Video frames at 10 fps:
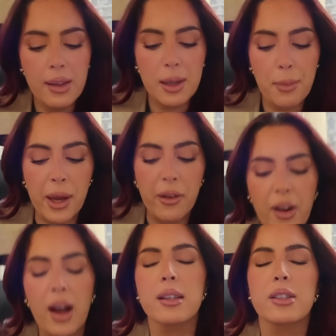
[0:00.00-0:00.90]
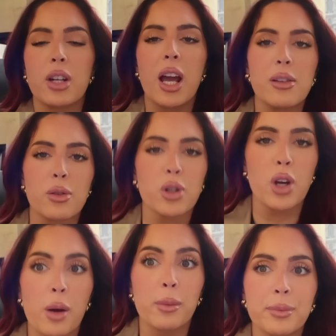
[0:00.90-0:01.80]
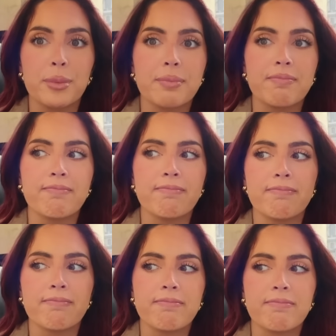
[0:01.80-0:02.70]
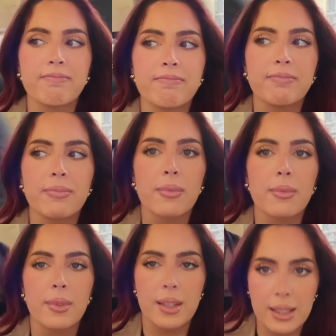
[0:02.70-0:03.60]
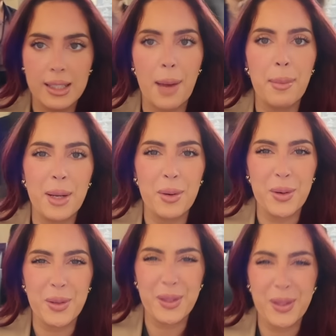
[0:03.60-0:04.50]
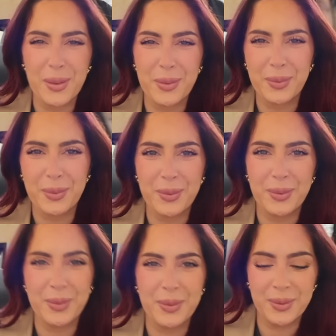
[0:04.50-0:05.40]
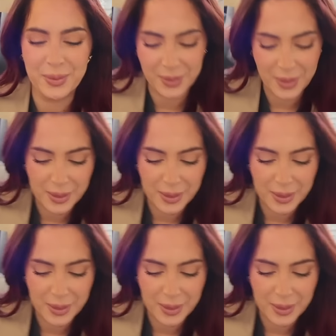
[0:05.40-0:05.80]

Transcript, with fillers: There's a big fat Sonny Angel shop. Like 10 minute walk away from here we're gonna go and see.